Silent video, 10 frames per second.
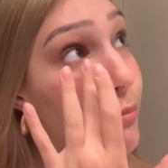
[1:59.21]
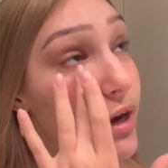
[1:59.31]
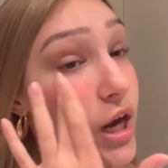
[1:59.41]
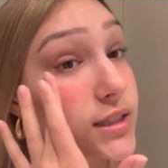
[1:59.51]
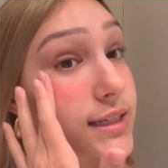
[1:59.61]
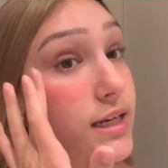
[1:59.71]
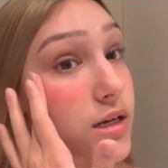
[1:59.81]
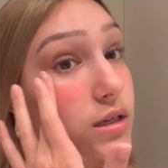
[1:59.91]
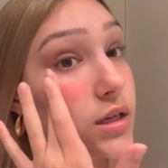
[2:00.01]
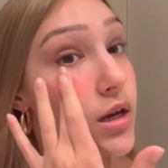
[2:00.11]
My
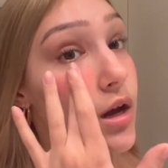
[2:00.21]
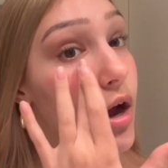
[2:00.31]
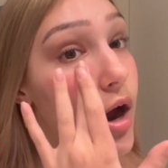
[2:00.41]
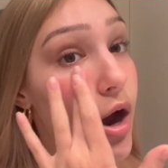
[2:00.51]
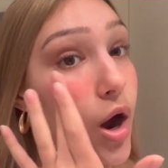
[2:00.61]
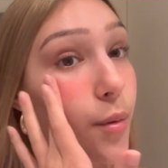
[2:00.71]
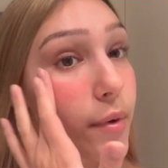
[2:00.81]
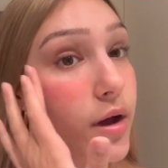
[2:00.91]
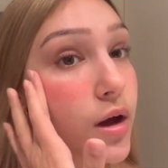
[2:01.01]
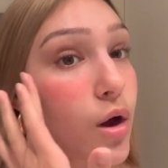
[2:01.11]
cousins,
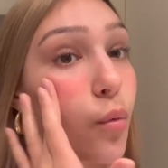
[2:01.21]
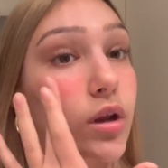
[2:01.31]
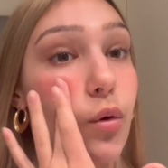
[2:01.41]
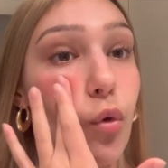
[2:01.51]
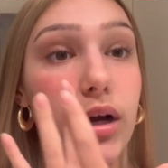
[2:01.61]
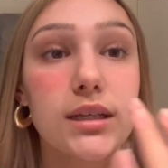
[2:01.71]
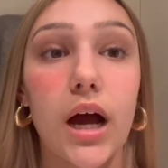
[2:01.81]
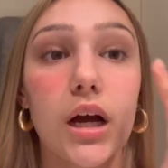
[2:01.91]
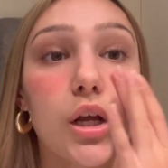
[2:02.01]
one of them works at a